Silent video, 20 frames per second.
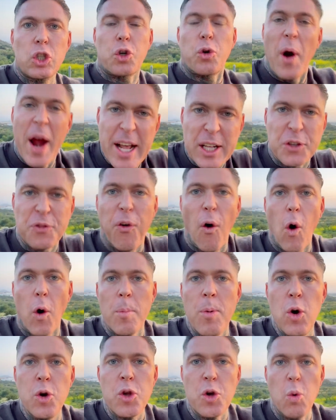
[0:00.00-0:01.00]

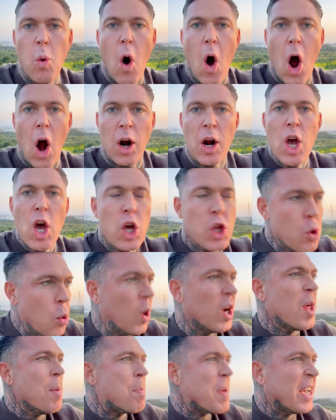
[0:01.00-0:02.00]
Transform who you are. You
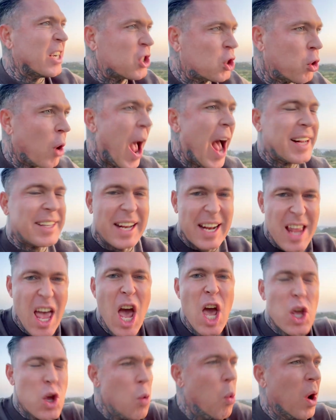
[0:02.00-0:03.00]
want to be attractive?
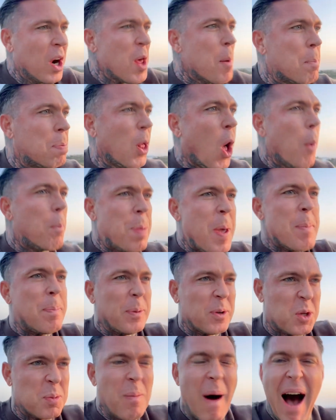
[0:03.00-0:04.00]
You want to blow
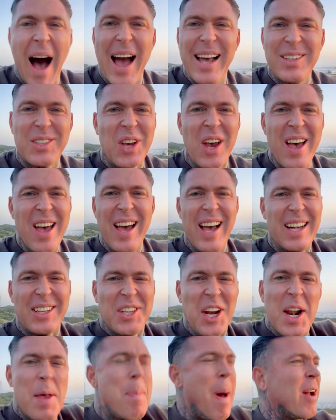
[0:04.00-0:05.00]
people's minds?
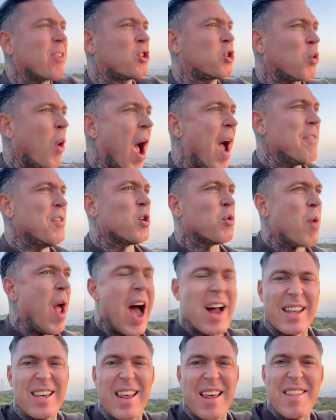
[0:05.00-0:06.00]
It's not about driving
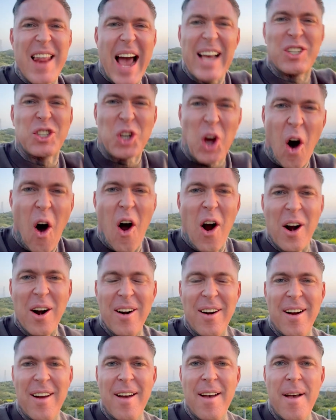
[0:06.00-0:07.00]
around in a nice car.
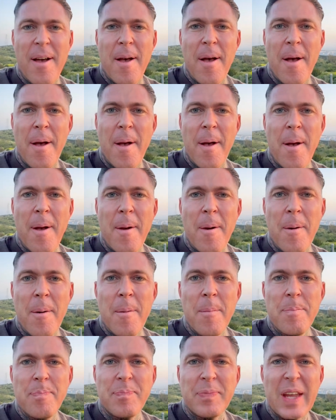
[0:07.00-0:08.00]

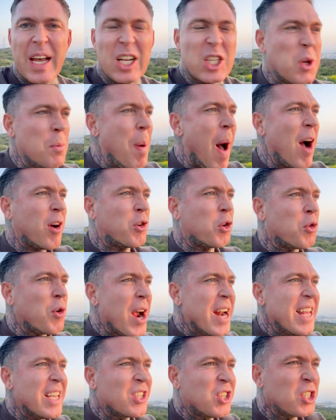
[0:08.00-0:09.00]
It's about
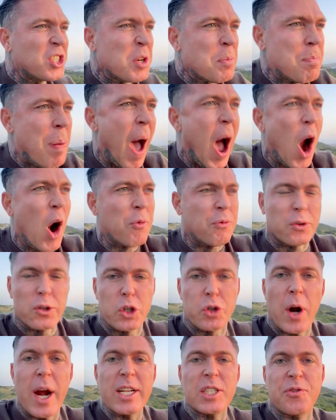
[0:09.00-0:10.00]
creating such a powerful
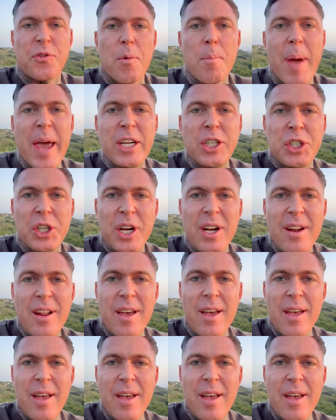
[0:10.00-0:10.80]
transformation